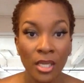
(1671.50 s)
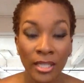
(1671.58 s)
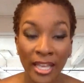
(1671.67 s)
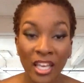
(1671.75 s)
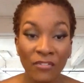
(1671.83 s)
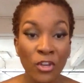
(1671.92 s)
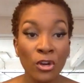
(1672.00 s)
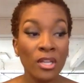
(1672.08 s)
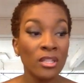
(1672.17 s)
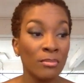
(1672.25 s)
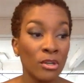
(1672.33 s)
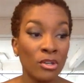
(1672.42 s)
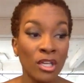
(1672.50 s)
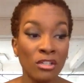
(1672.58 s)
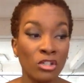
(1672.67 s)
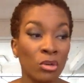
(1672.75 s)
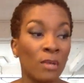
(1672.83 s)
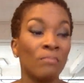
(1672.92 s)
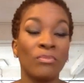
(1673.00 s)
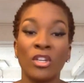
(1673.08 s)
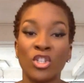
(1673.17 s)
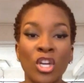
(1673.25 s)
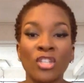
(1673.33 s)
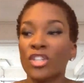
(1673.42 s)
Like if you're in the beauty industry,
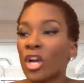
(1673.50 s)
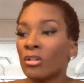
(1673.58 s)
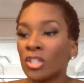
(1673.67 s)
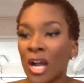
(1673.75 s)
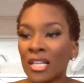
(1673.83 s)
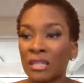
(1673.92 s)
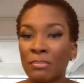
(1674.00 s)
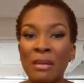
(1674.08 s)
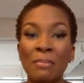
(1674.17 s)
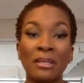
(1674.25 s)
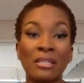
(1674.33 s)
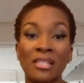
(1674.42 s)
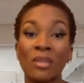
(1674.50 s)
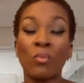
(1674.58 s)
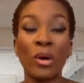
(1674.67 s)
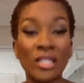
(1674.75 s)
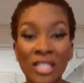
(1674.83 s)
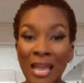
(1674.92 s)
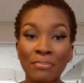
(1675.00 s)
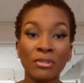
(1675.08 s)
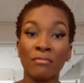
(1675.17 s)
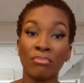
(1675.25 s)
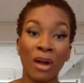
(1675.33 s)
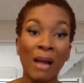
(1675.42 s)
just go talk to people and see what types
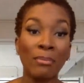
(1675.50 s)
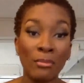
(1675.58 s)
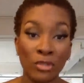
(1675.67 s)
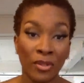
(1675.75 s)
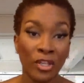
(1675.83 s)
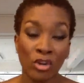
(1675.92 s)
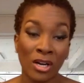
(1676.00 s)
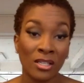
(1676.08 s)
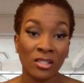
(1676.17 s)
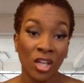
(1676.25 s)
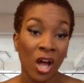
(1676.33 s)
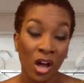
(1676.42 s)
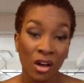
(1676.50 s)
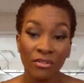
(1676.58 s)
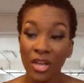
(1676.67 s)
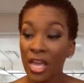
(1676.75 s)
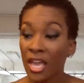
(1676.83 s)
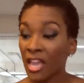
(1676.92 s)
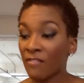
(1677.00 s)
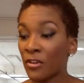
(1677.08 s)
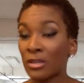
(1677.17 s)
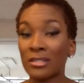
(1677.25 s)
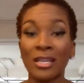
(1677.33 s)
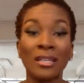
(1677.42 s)
of problems are they trying to solve. If
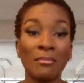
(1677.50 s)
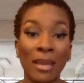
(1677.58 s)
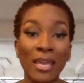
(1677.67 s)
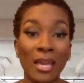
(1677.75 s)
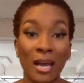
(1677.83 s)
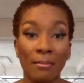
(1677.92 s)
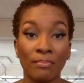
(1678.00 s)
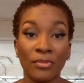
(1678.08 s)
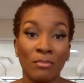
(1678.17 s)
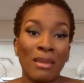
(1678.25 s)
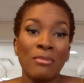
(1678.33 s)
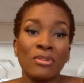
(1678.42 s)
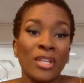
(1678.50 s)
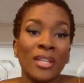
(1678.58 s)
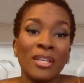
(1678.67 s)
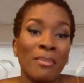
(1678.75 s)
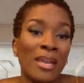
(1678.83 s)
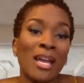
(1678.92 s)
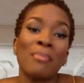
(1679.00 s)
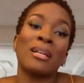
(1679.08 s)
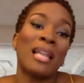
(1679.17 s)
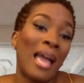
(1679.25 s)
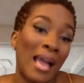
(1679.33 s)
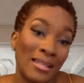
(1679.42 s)
you're selling makeup, maybe selling a makeup
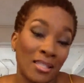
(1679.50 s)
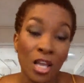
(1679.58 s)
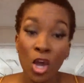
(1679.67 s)
class,